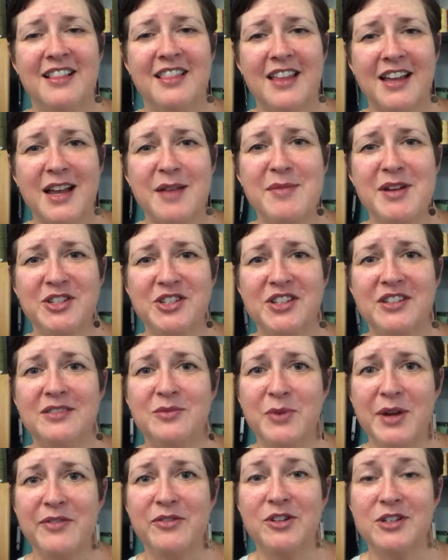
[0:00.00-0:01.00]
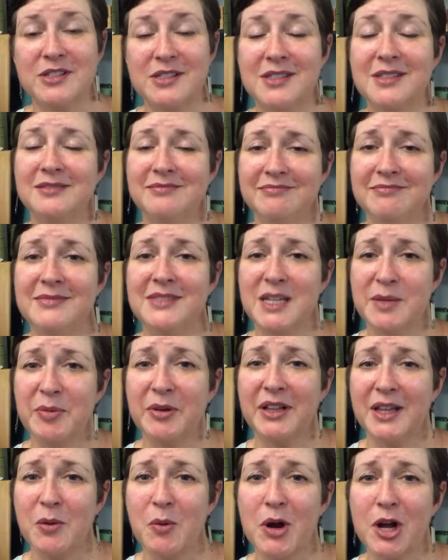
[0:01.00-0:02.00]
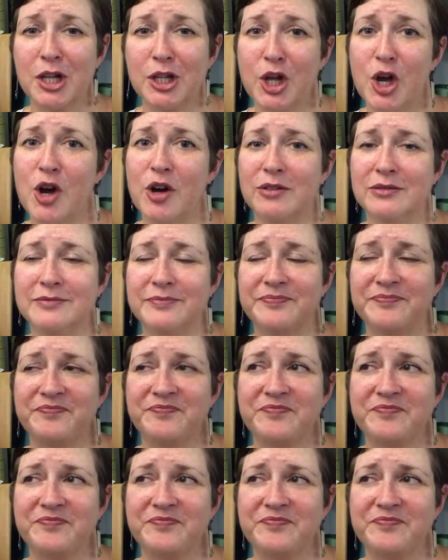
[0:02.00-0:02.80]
Like I mentioned, weavers typically work alone.